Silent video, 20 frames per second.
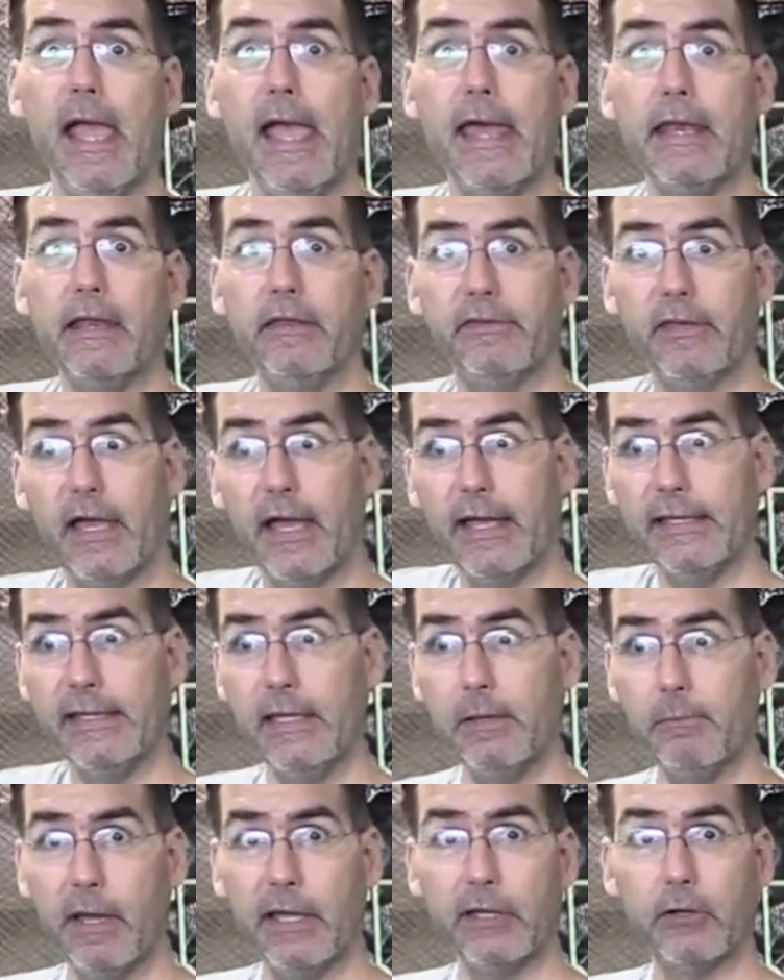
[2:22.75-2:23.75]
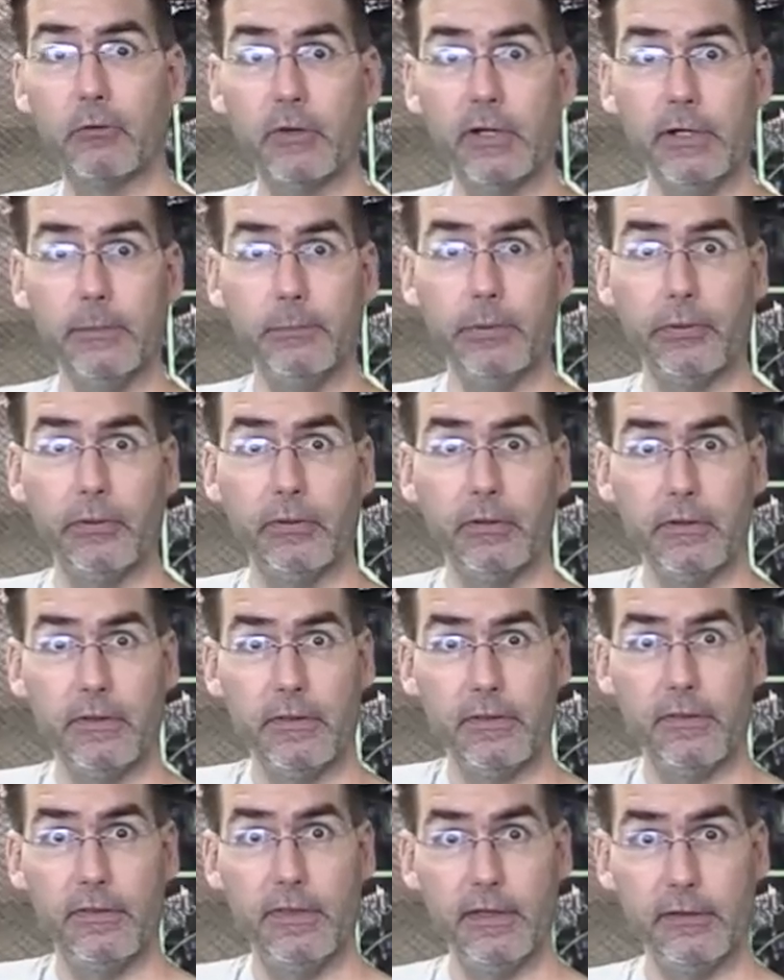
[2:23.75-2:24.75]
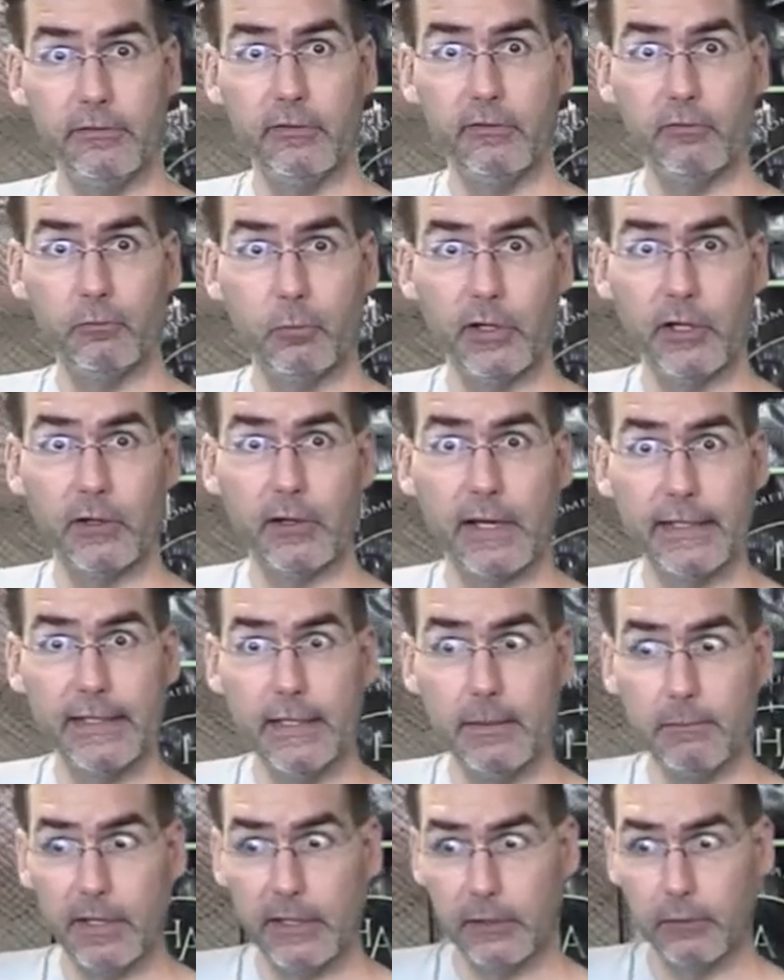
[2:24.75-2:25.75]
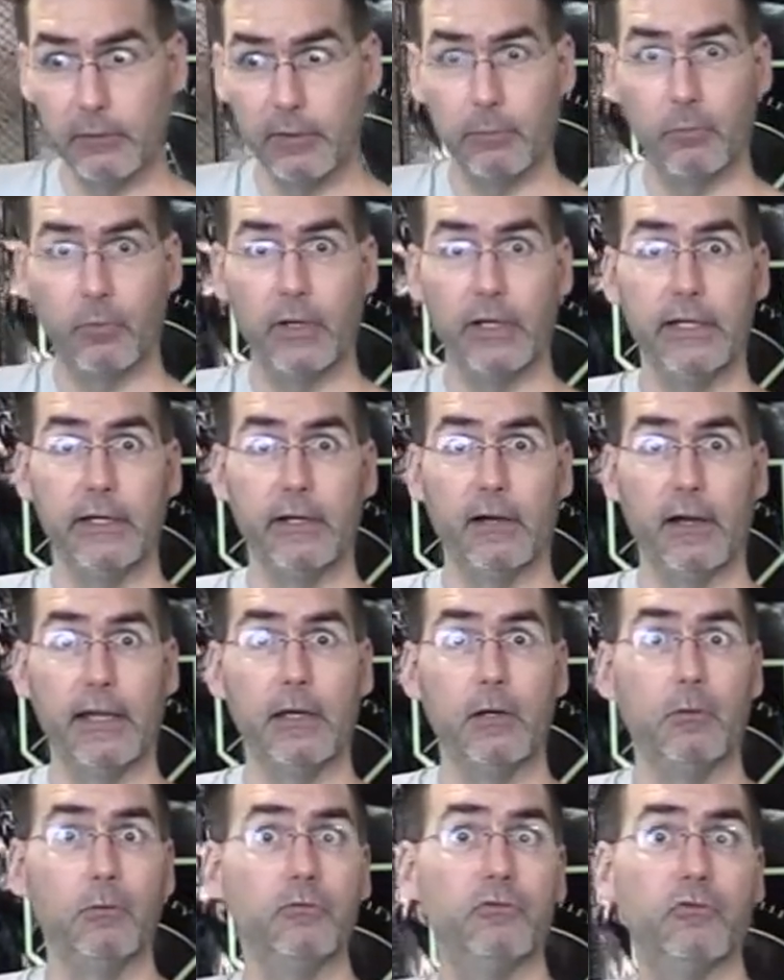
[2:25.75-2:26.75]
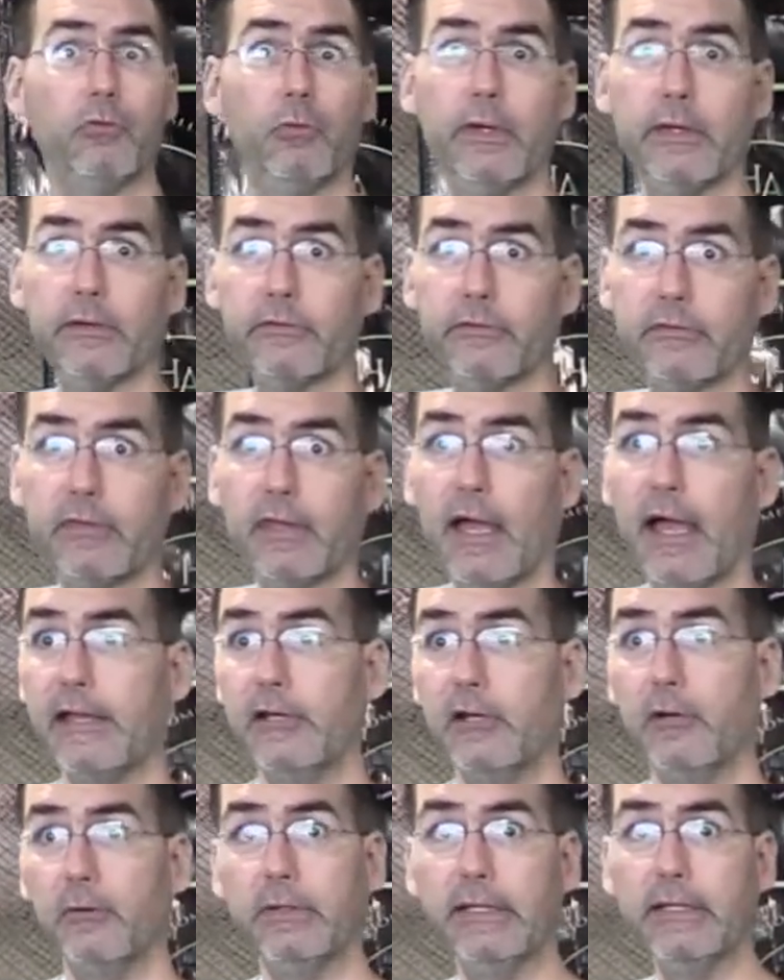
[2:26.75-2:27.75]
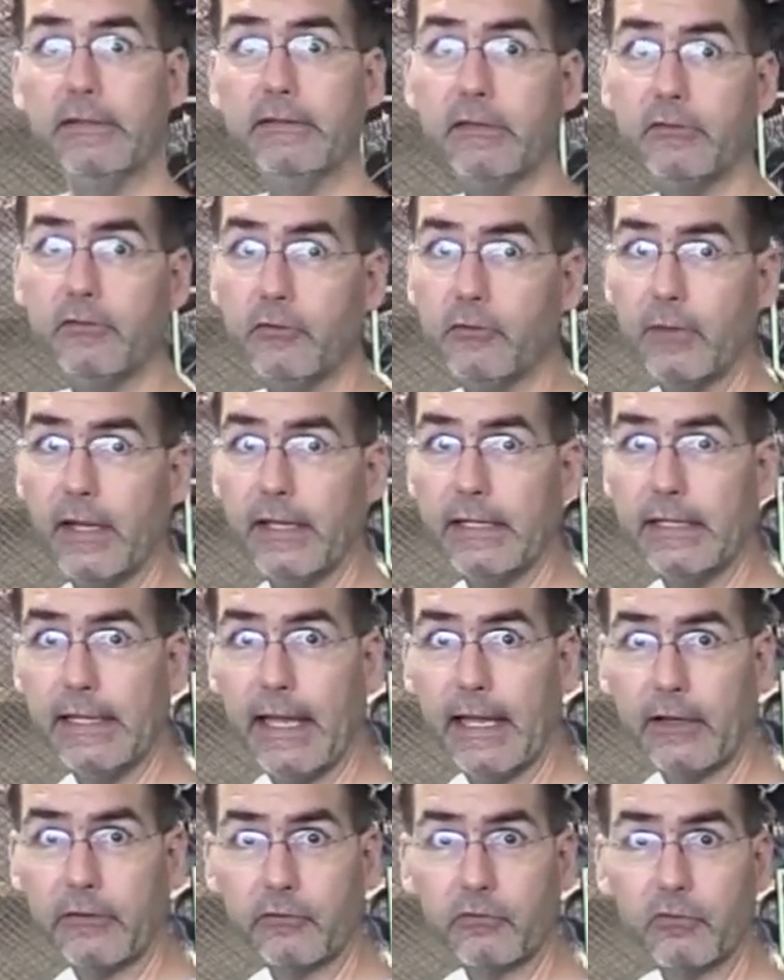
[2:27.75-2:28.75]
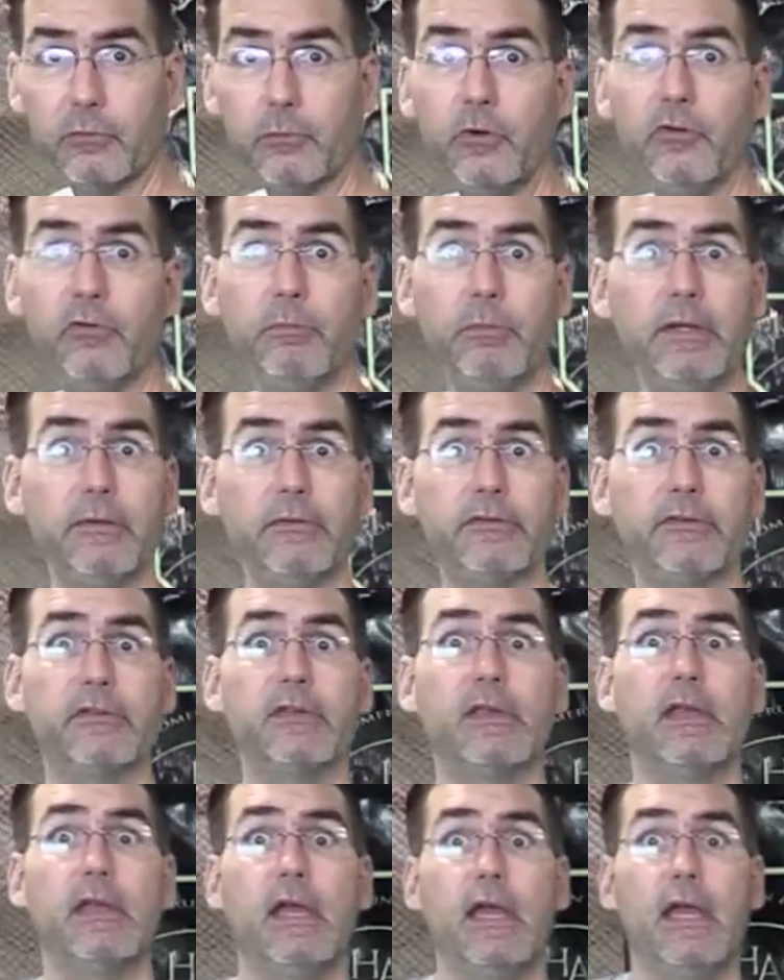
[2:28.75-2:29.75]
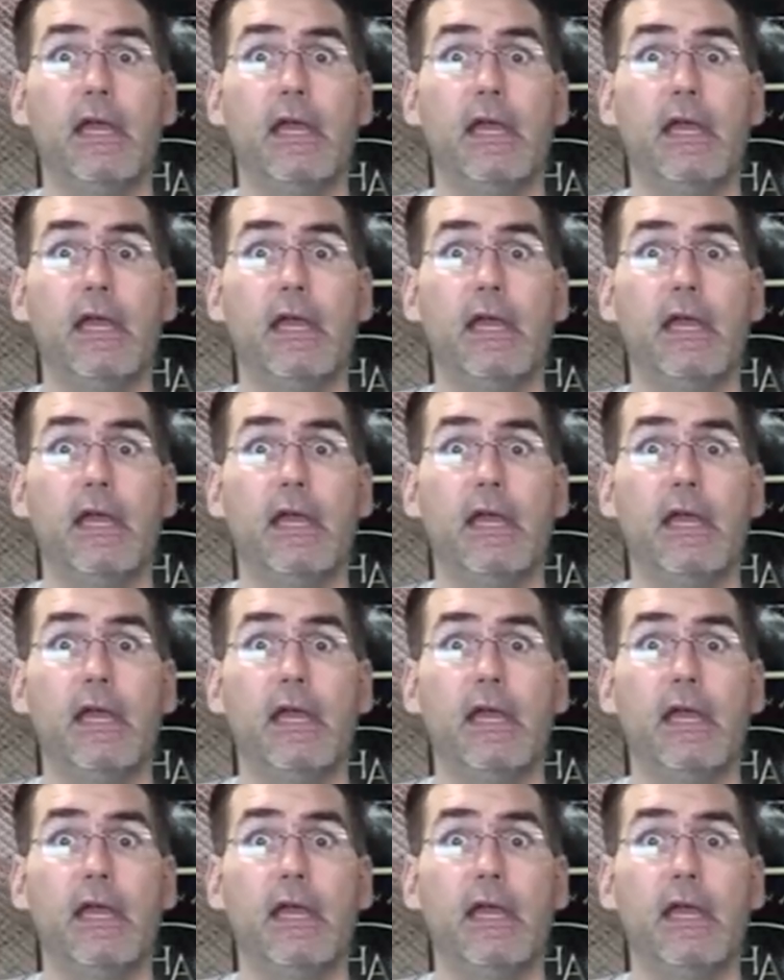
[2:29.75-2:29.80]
And as I get my grip, this is where I get my grip right here. I don't twist. I don't need to do any extra movements.